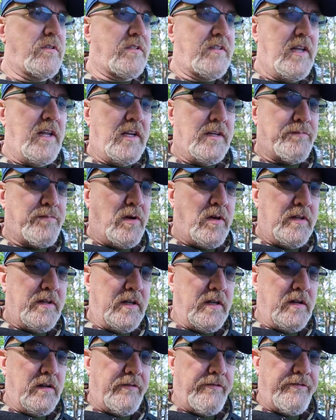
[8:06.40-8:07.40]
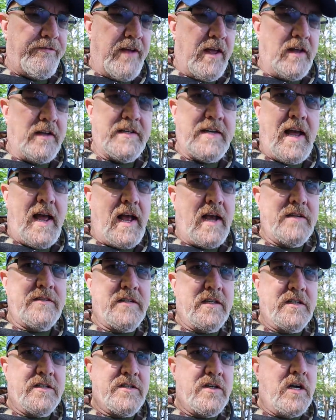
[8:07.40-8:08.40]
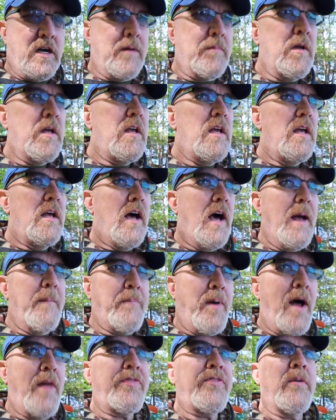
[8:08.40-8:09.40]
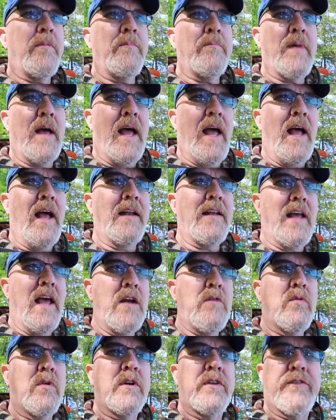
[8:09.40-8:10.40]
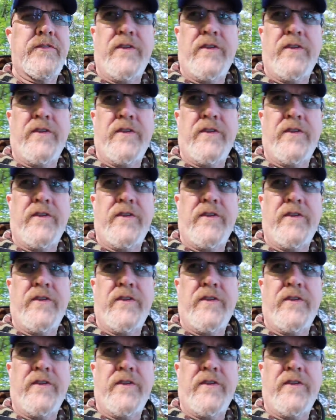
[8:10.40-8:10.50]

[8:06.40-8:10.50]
steaks, Paul did a fantastic job. I bought them at Edwards